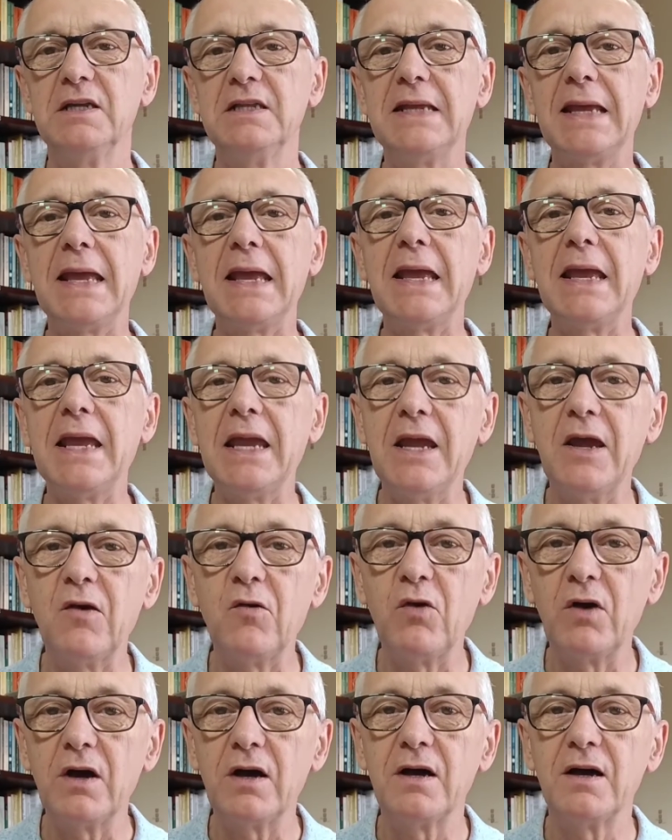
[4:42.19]
The
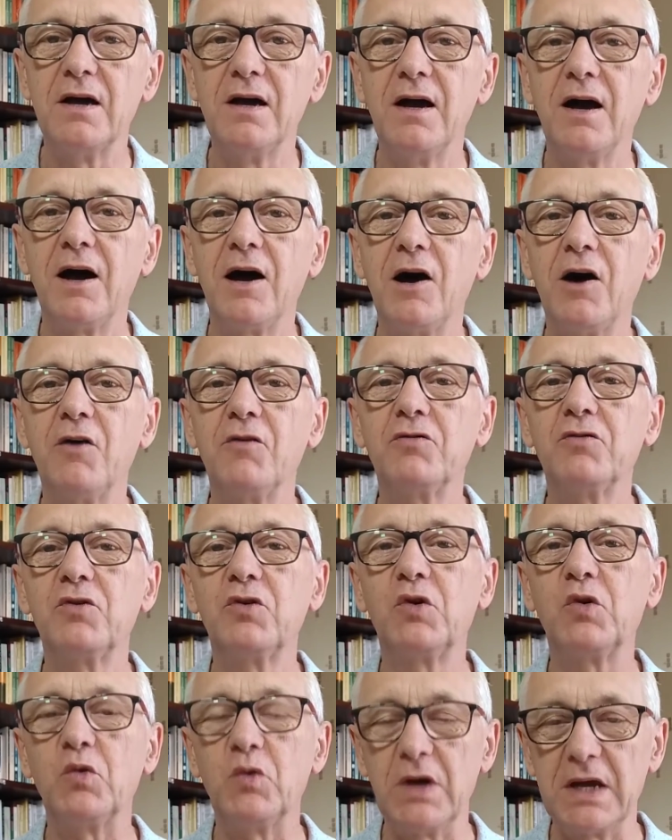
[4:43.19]
era
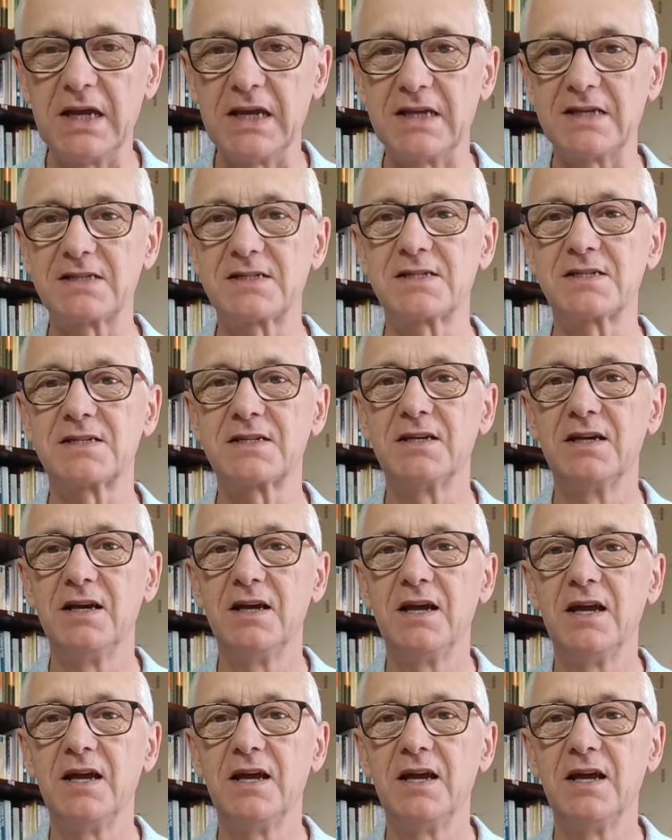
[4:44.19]
of grace